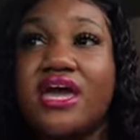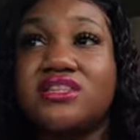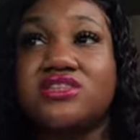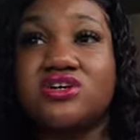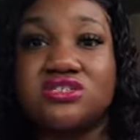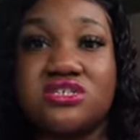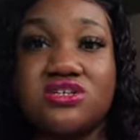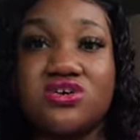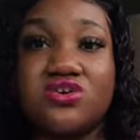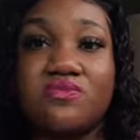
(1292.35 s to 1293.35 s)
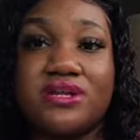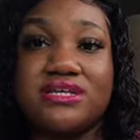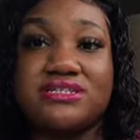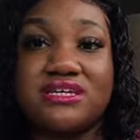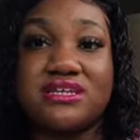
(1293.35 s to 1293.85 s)
It looked new, but
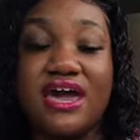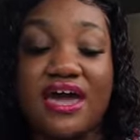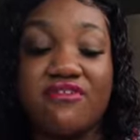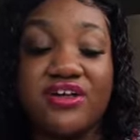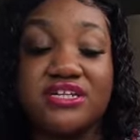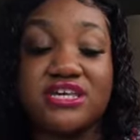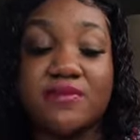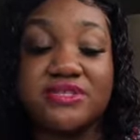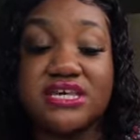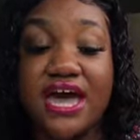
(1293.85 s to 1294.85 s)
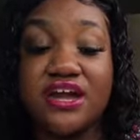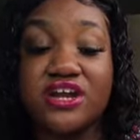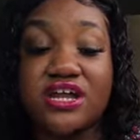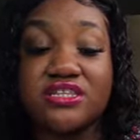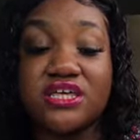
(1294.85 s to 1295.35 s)
it didn't have any type of tag
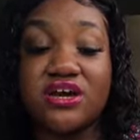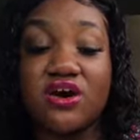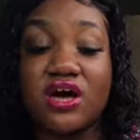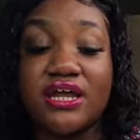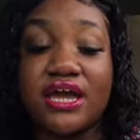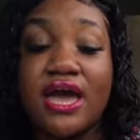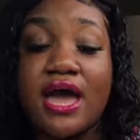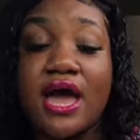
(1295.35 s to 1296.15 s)
or anything on it.